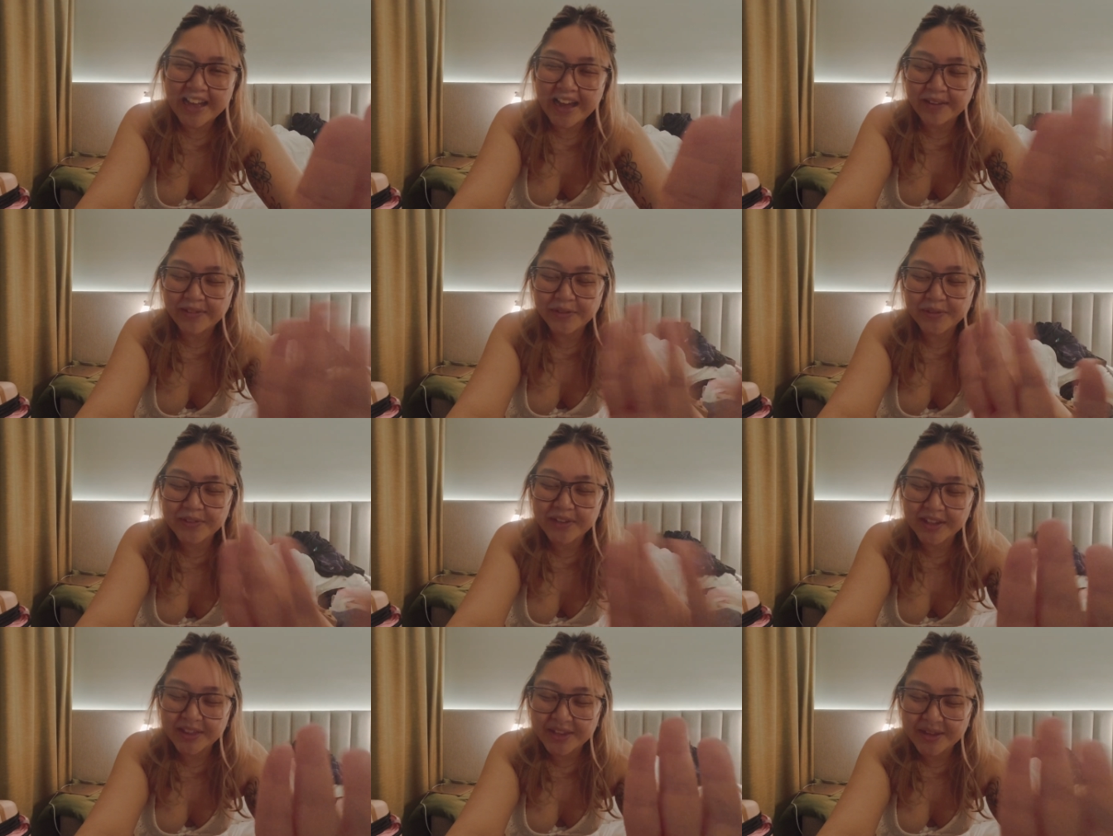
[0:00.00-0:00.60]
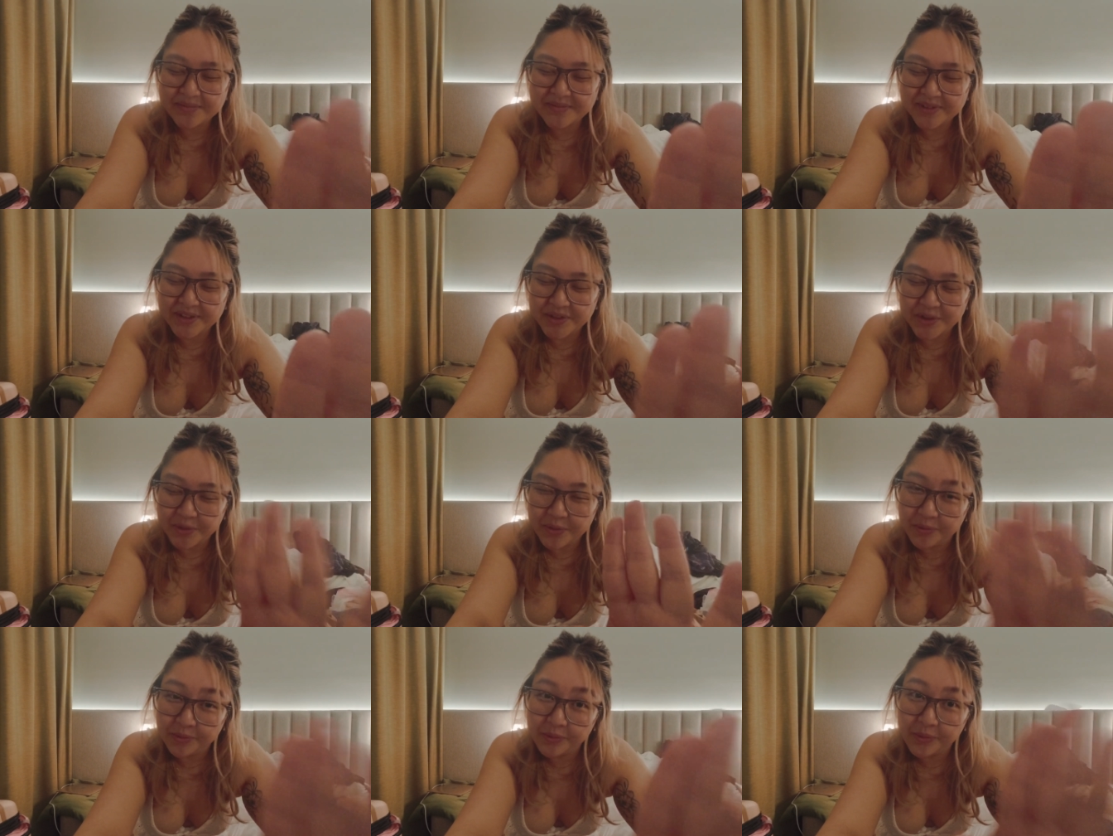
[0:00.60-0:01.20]
After we got the bill,
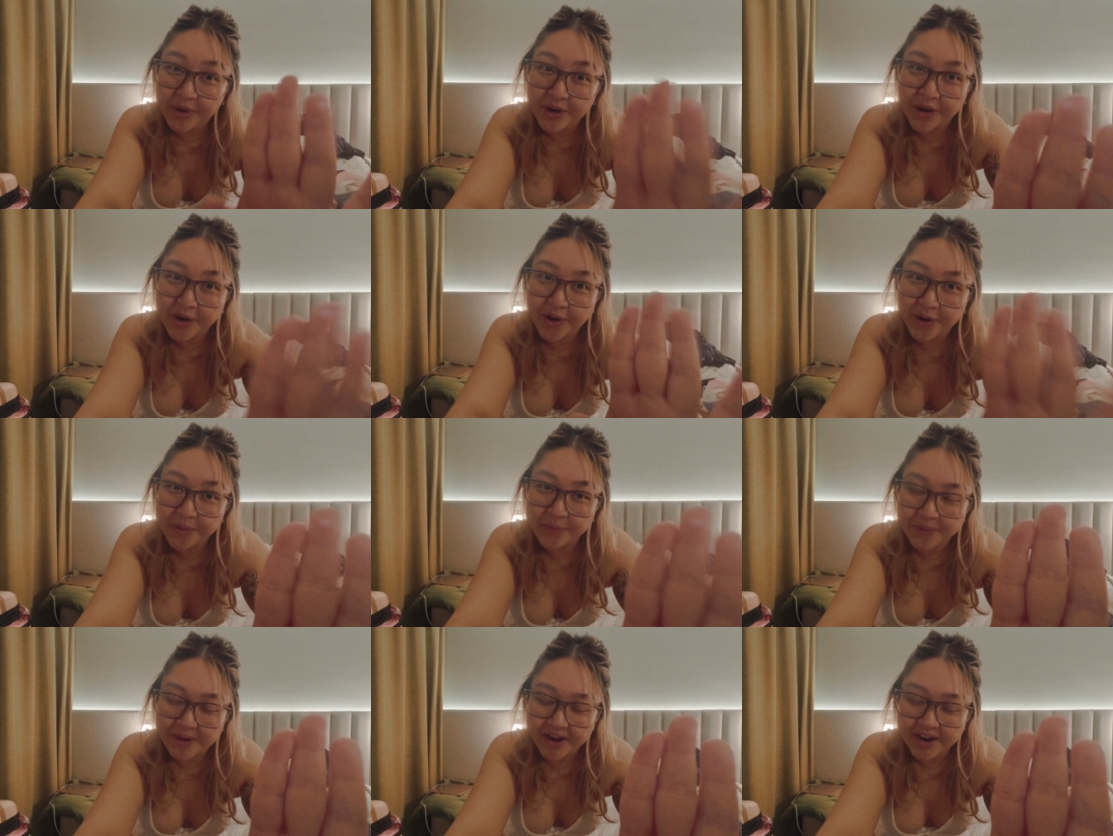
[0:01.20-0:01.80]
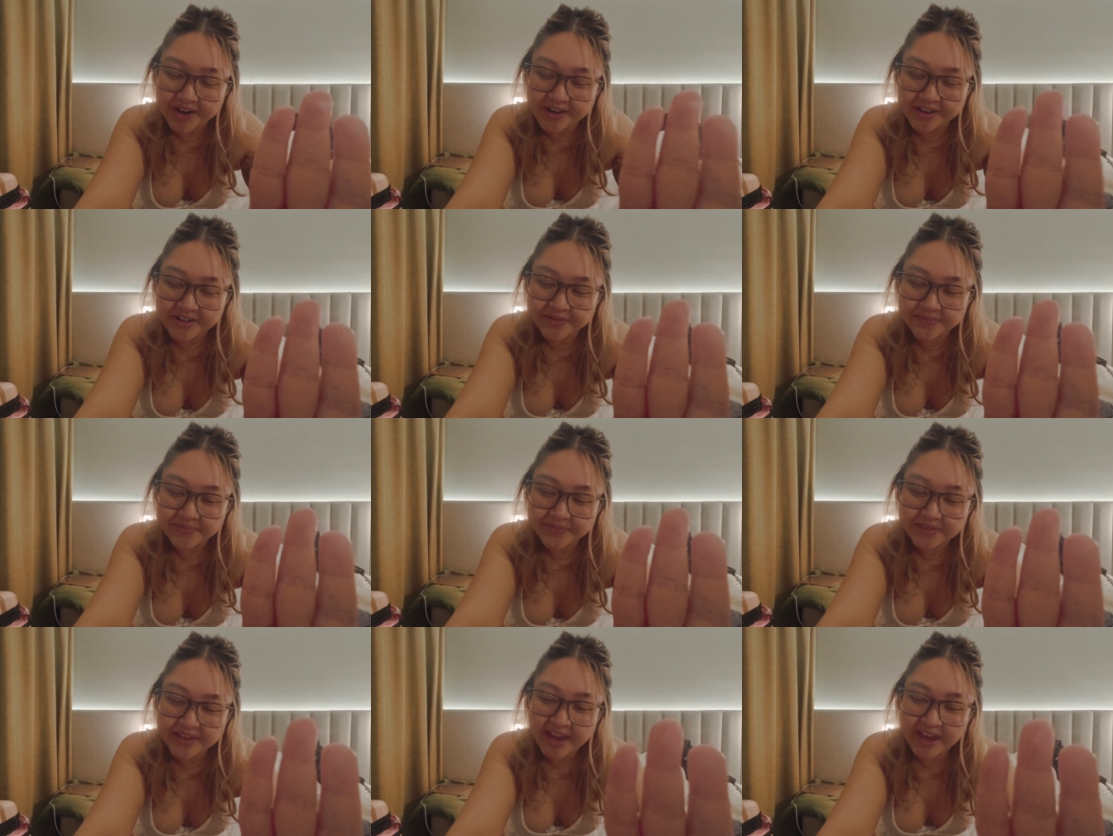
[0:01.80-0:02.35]
the water bottle.